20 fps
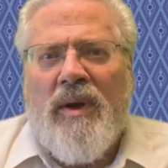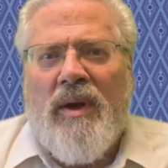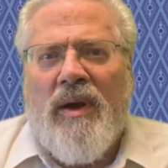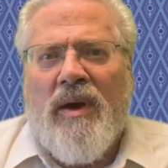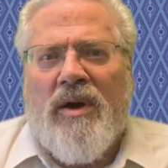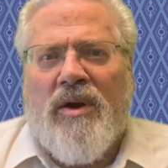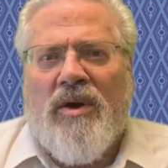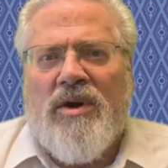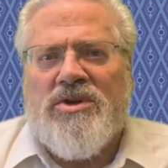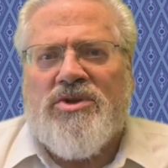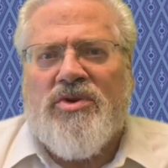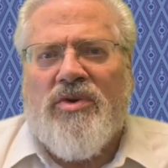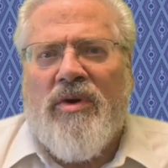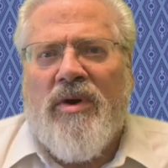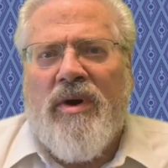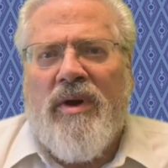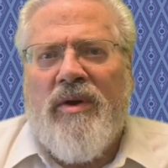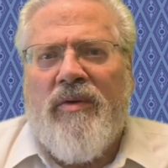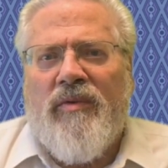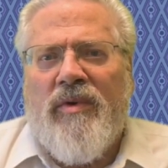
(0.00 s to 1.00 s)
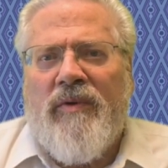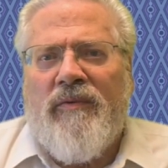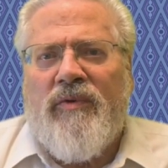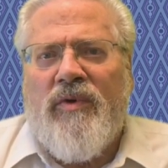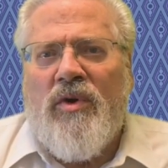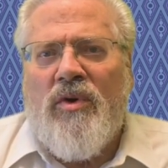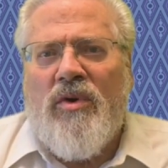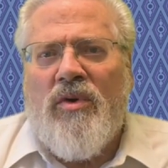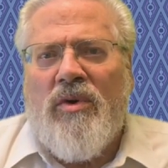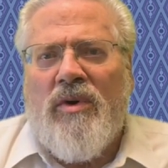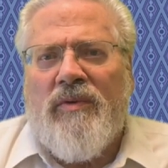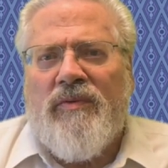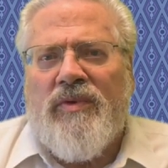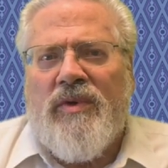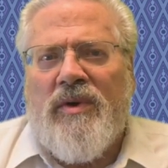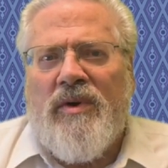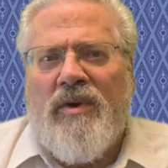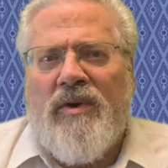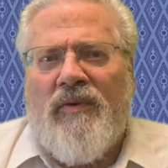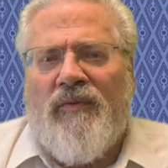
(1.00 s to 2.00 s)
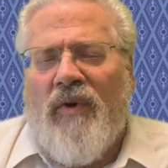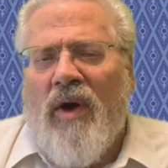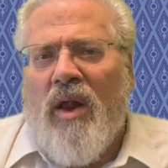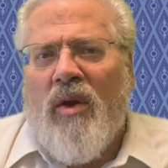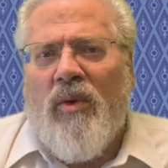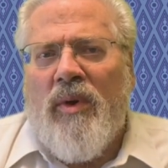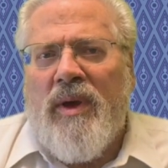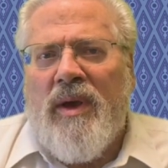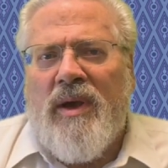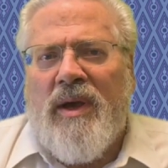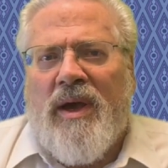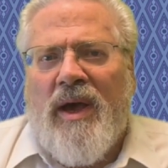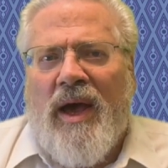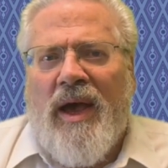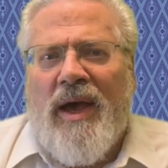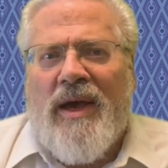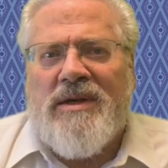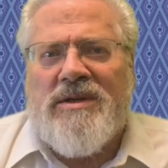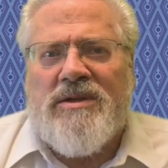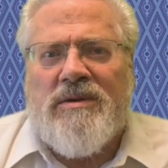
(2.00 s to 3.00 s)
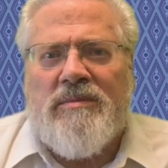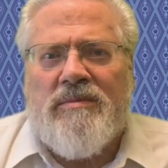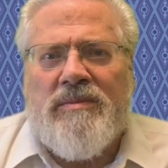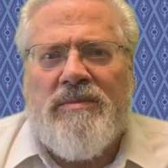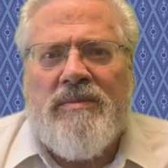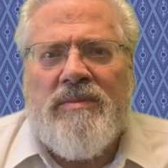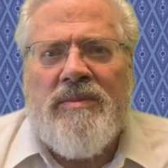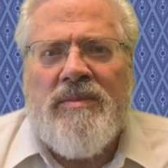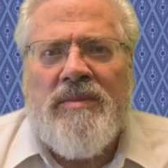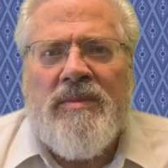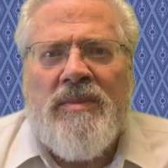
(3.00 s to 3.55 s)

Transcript: A cursory review of the following chiasm